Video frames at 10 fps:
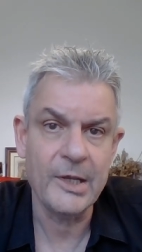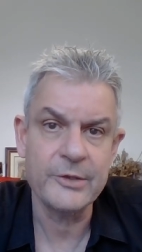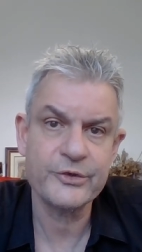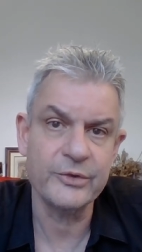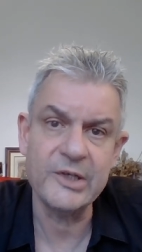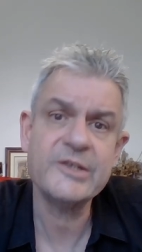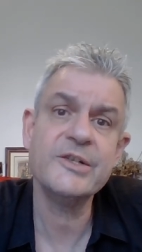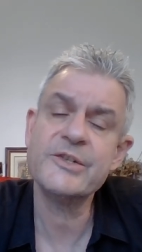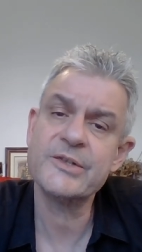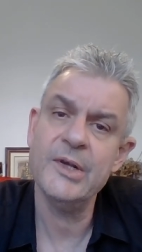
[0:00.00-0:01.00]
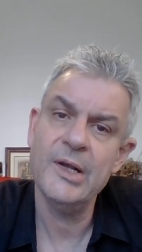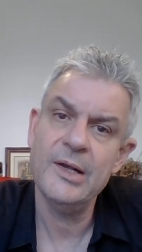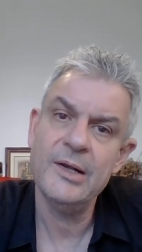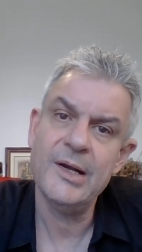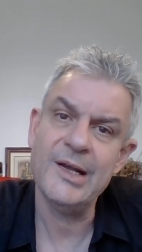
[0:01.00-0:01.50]
So this is
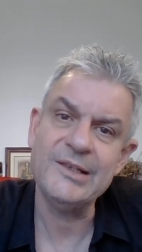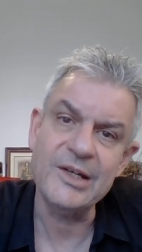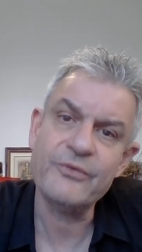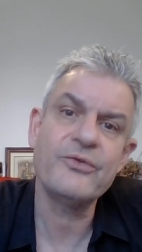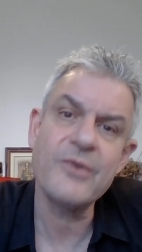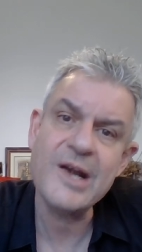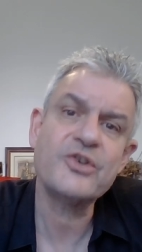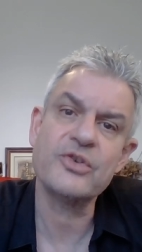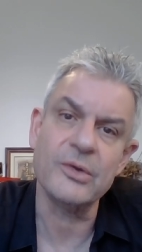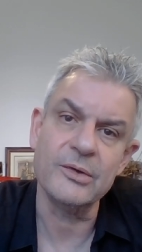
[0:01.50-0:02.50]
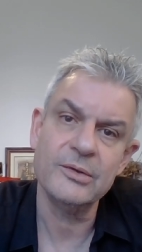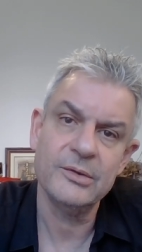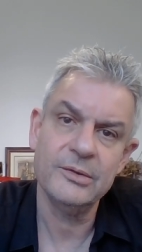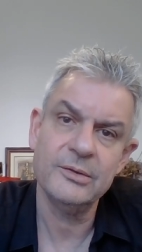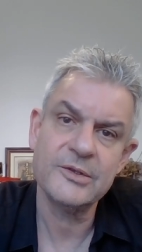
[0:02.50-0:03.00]
a differential
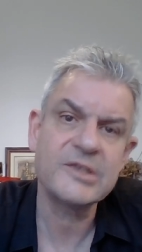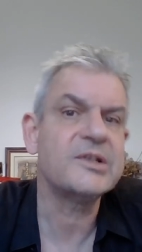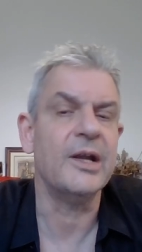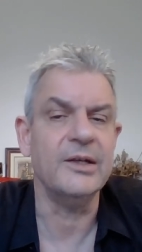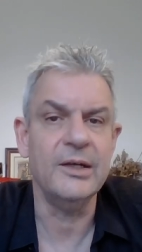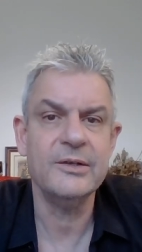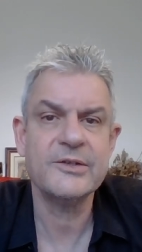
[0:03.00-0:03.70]
study.